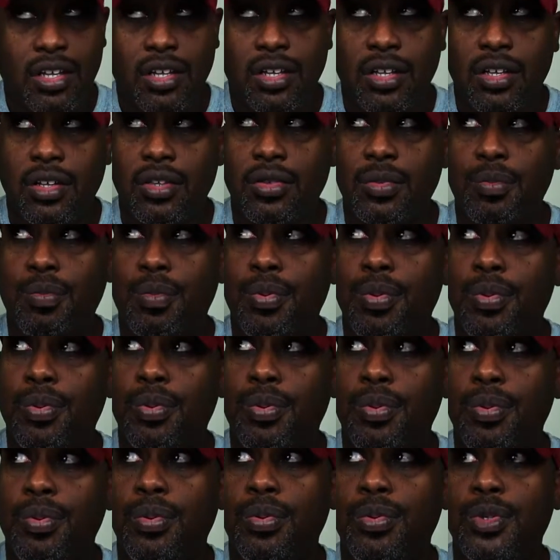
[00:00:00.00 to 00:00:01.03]
is
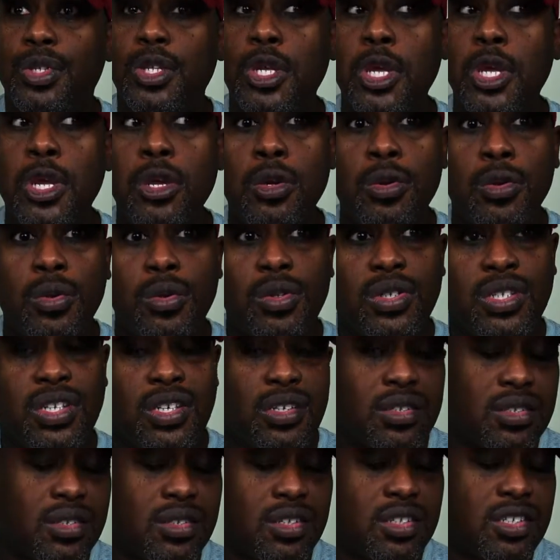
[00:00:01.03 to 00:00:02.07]

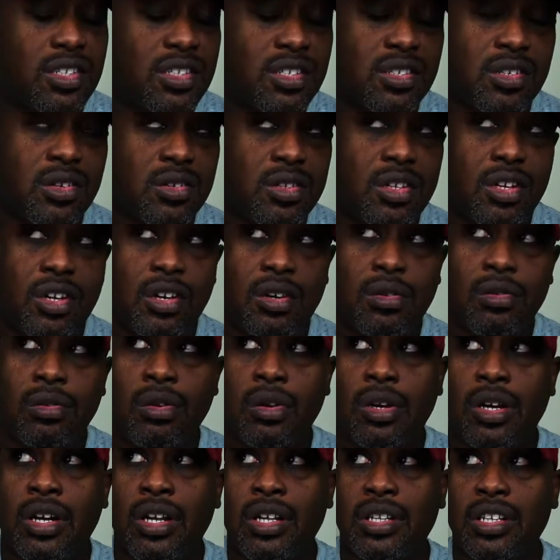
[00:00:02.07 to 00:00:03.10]
Tuesday. So this is going to go
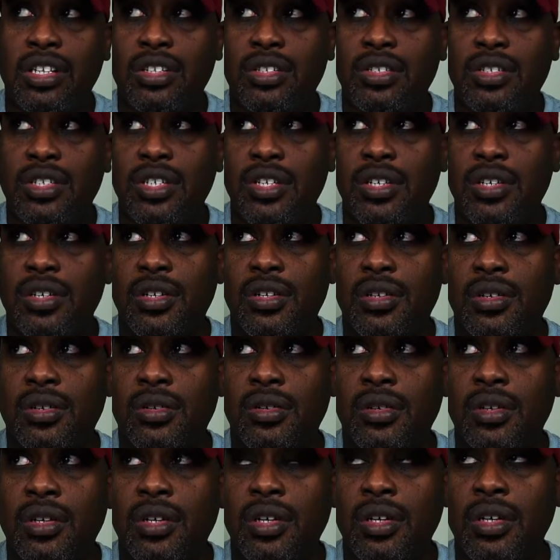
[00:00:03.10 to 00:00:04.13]
on
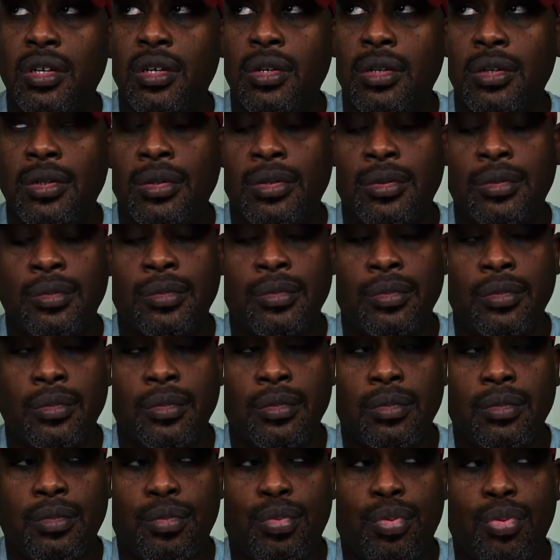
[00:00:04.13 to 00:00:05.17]
until
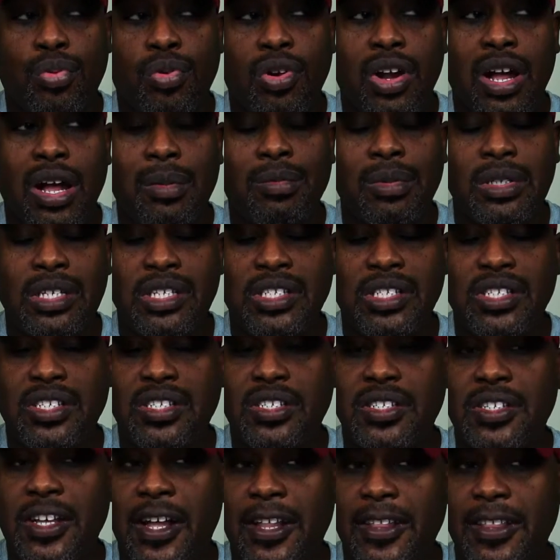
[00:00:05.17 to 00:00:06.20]
probably
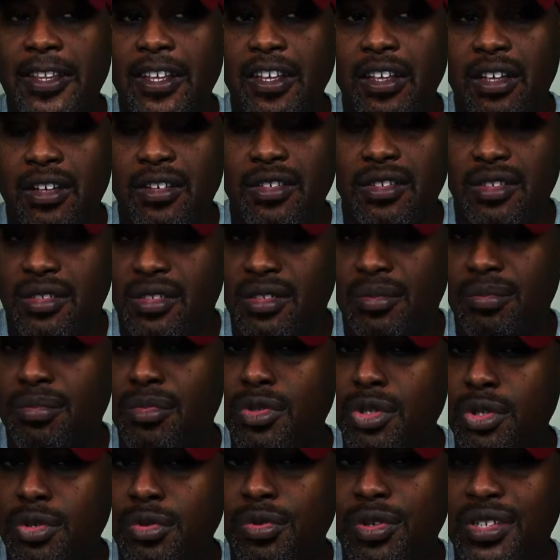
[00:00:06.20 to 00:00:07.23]
Sunday, because
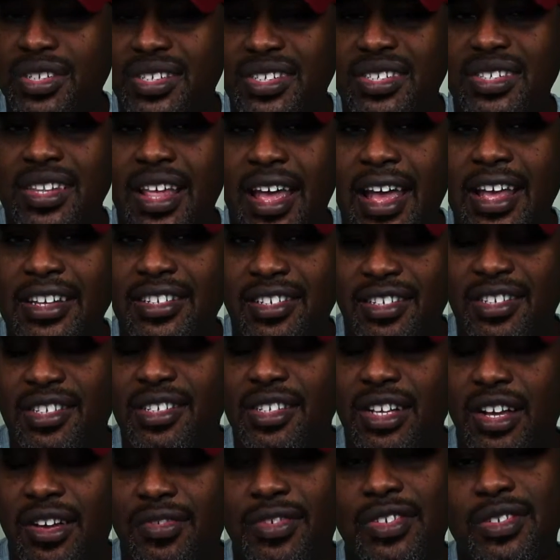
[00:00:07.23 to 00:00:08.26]
some new and snazzy
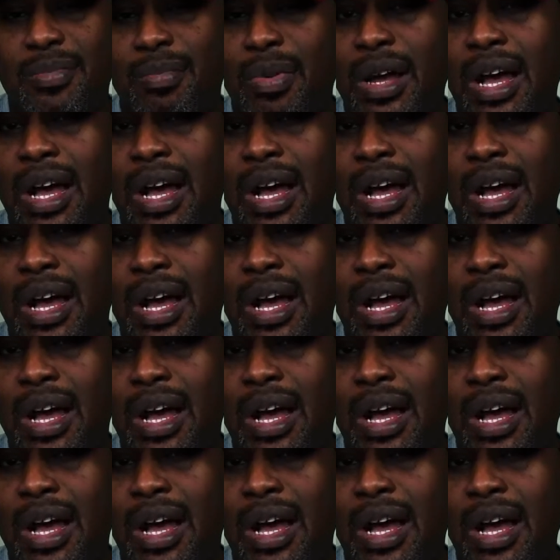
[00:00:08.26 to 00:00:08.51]
stuff is